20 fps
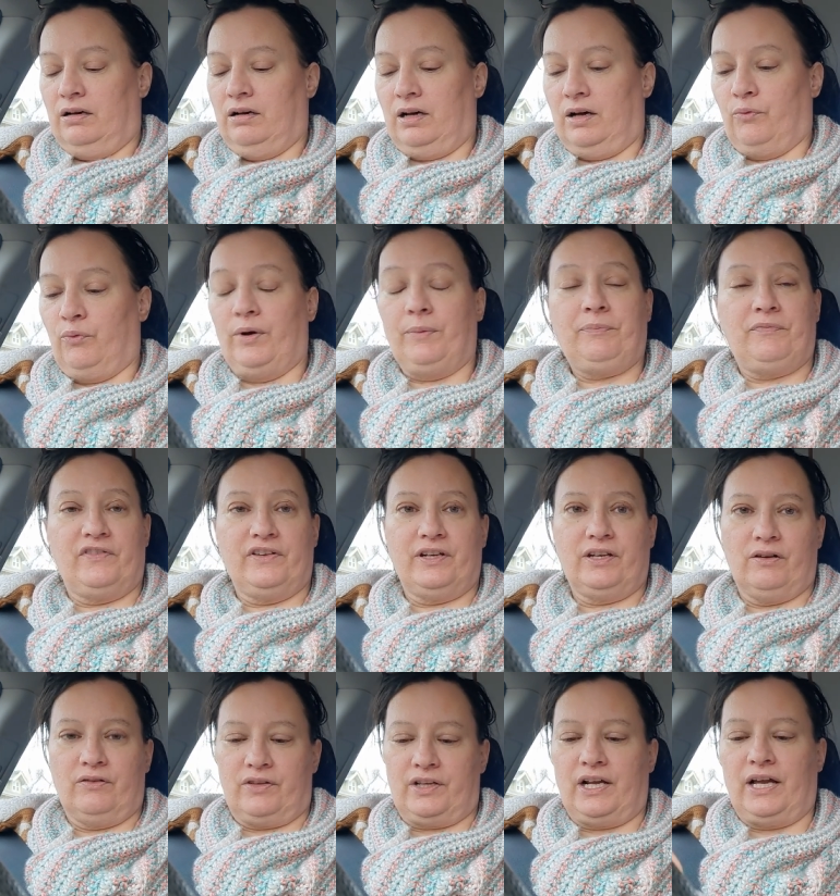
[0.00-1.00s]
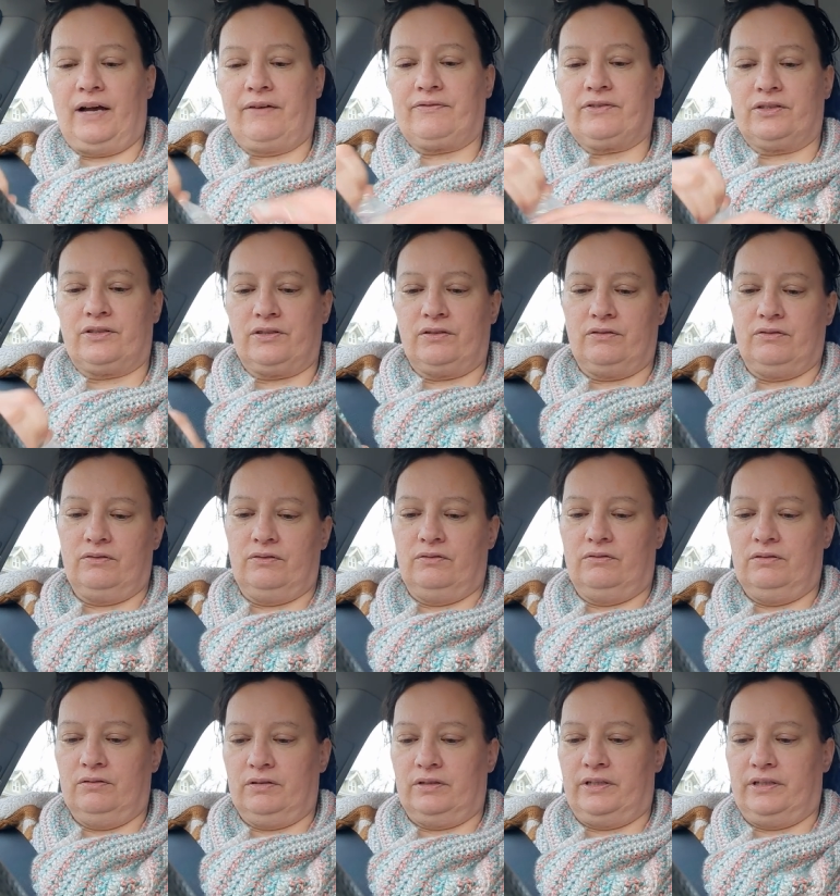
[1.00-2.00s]
a whip video that I have to
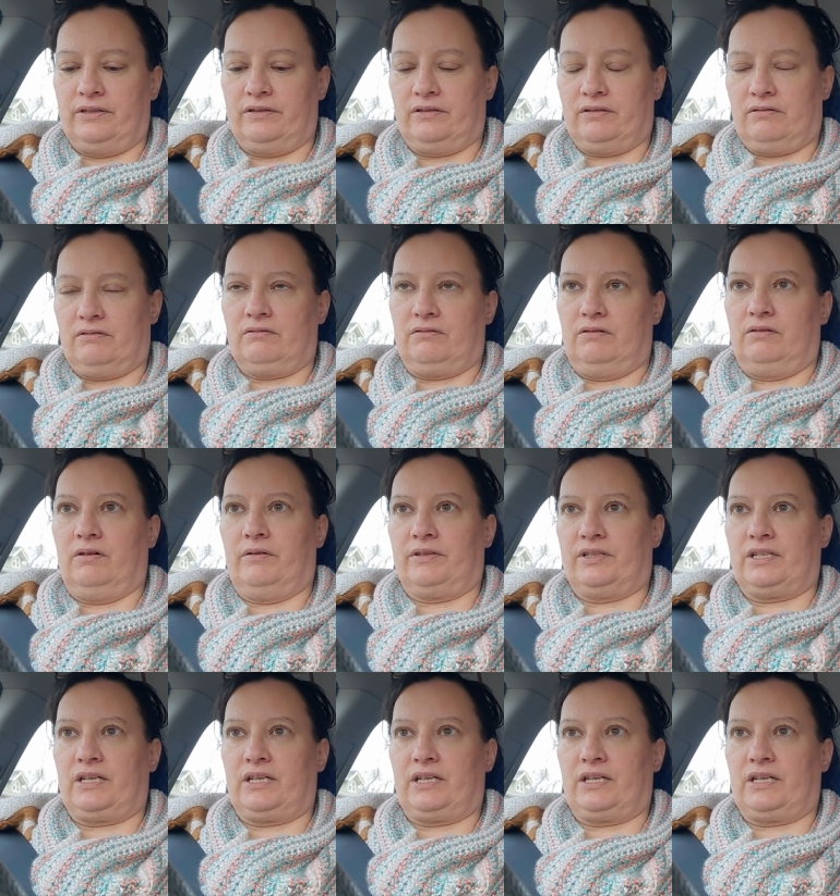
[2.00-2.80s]
do because, you know, it's